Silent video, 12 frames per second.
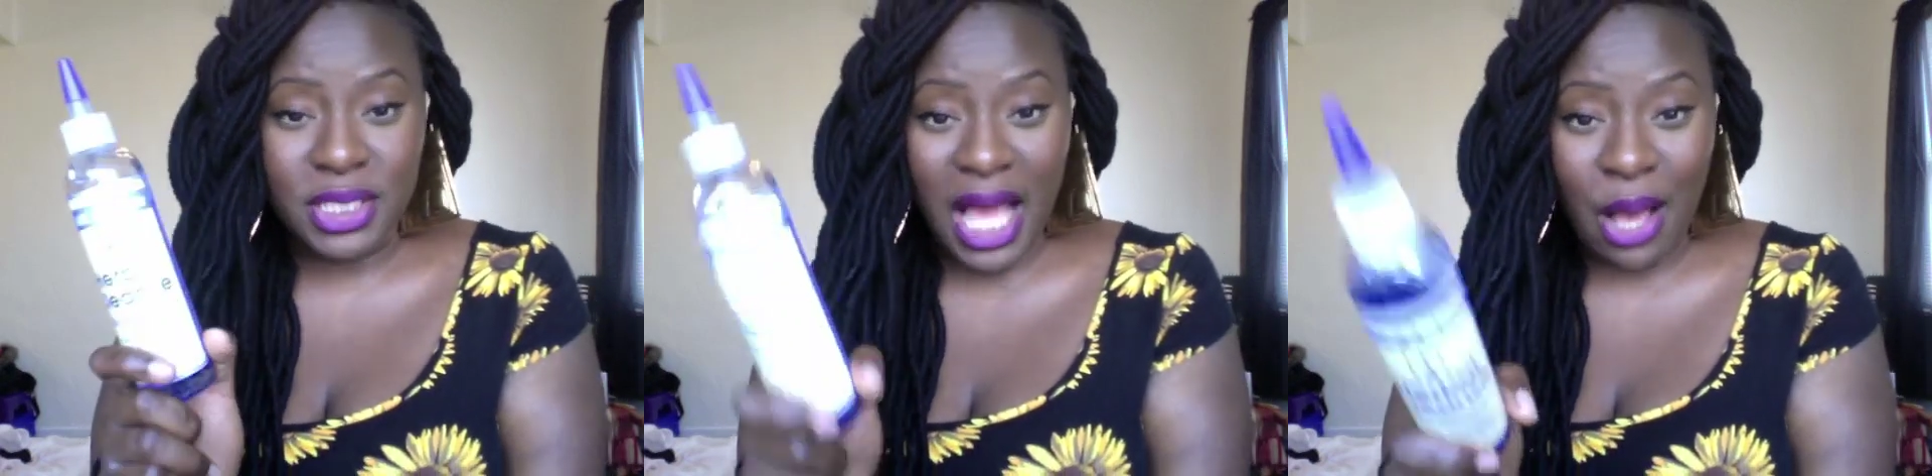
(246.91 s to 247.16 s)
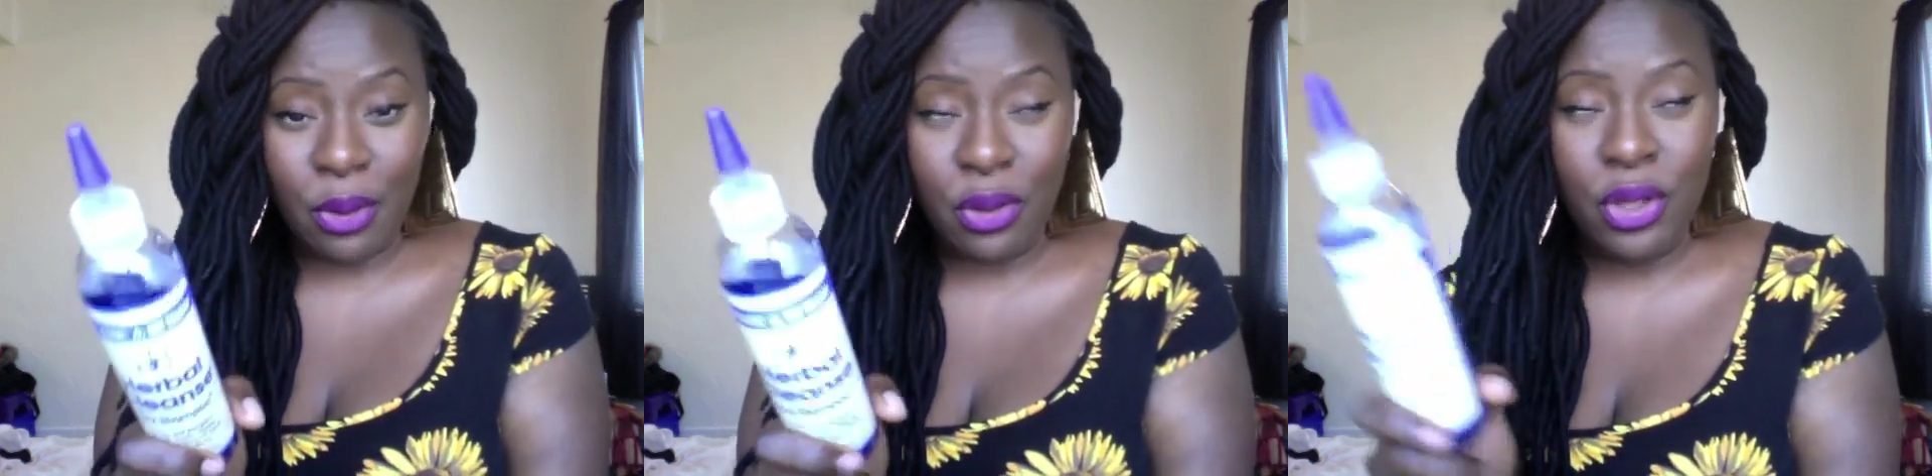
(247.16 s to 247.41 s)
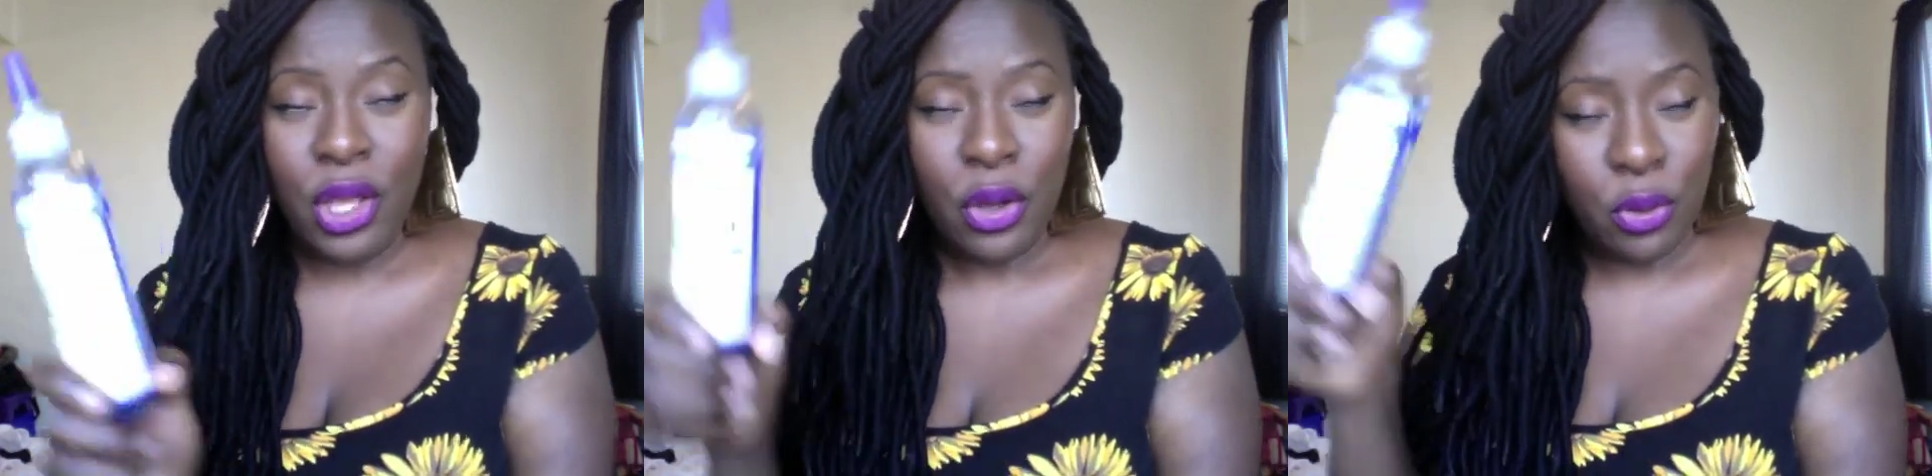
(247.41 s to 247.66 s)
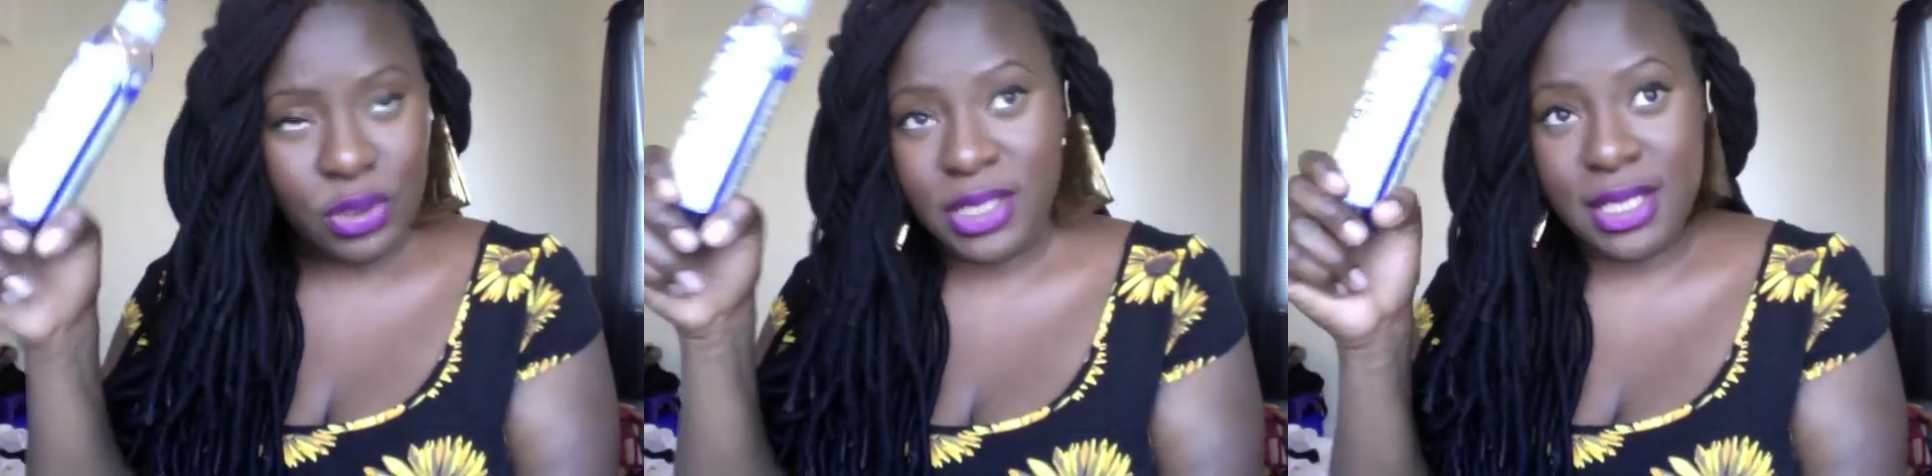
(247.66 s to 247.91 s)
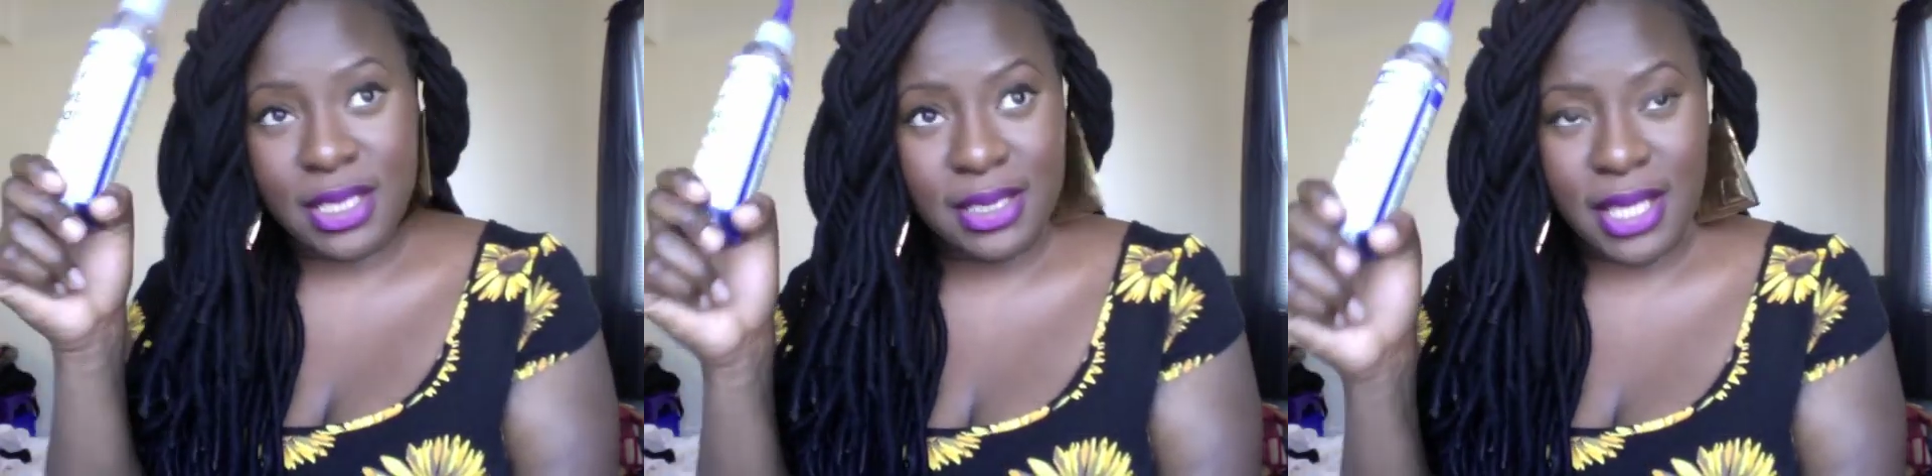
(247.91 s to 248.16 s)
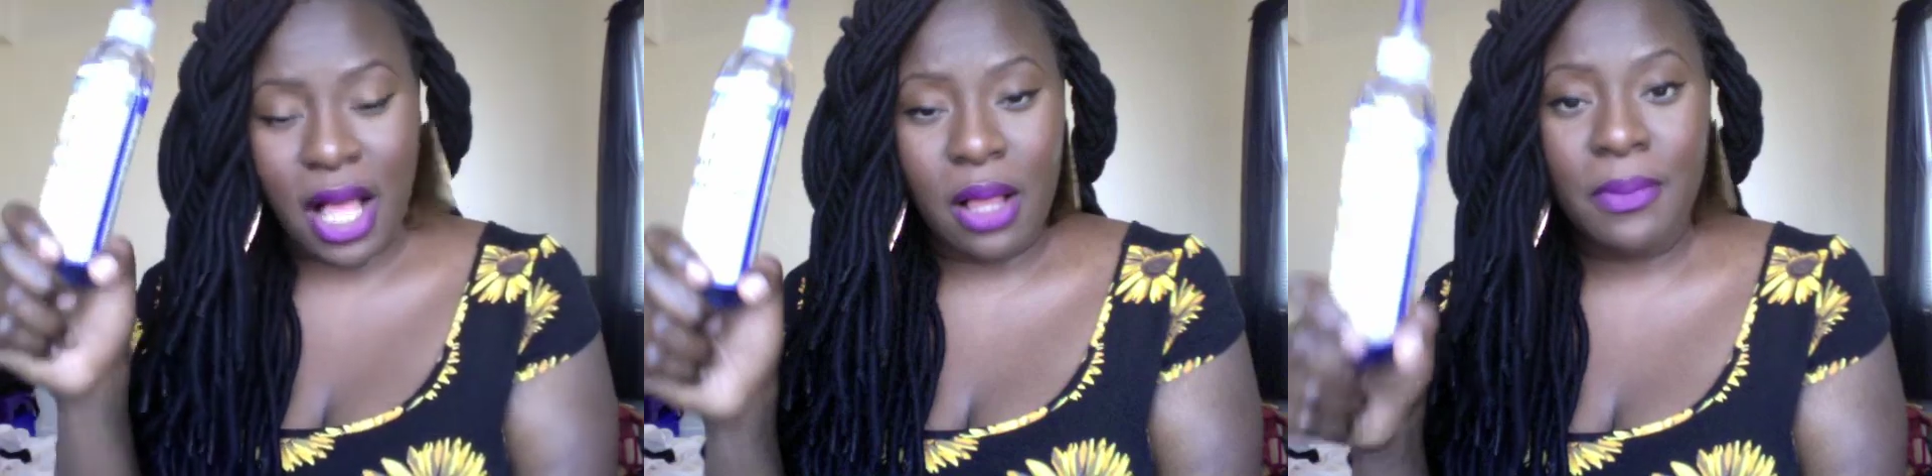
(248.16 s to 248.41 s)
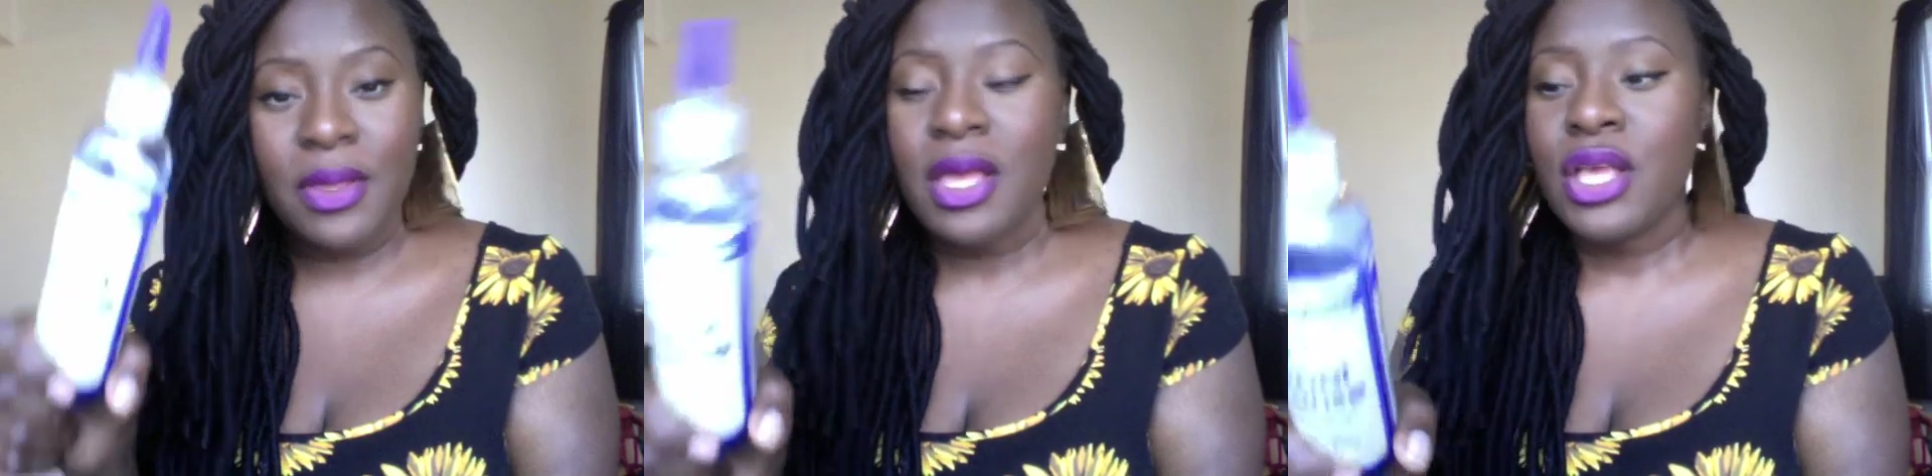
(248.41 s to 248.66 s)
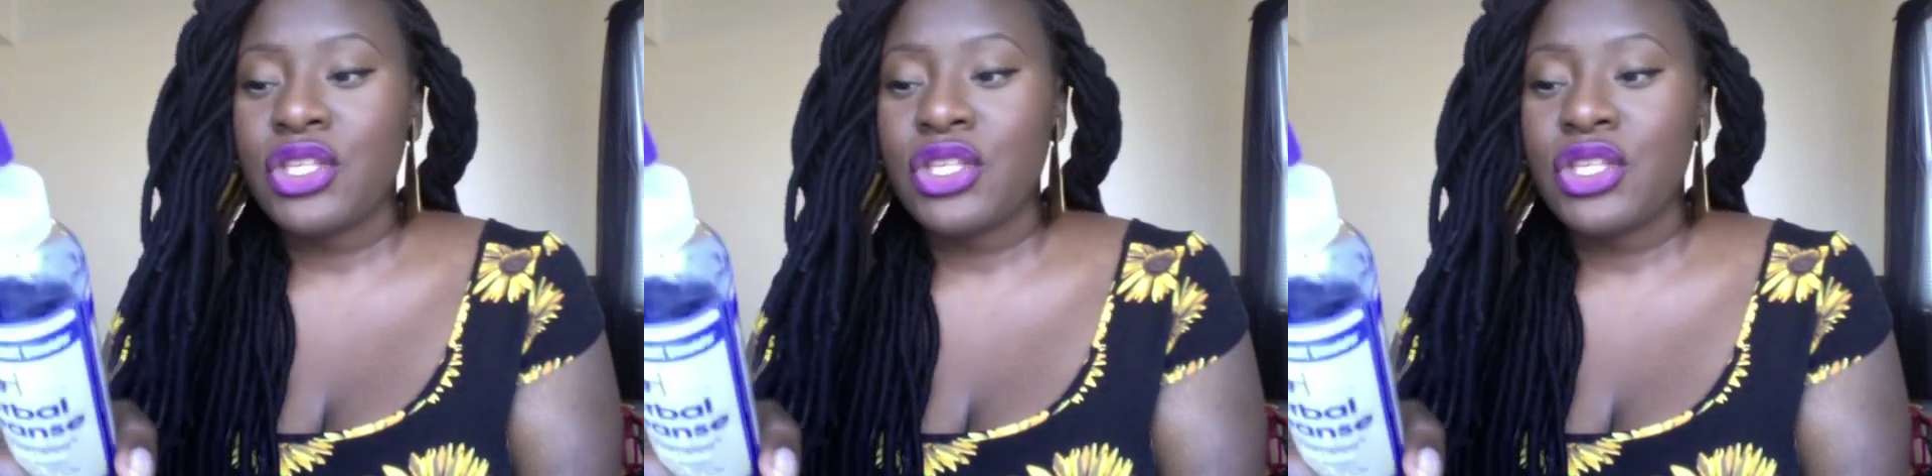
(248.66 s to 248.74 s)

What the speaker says: towel or to the scalp.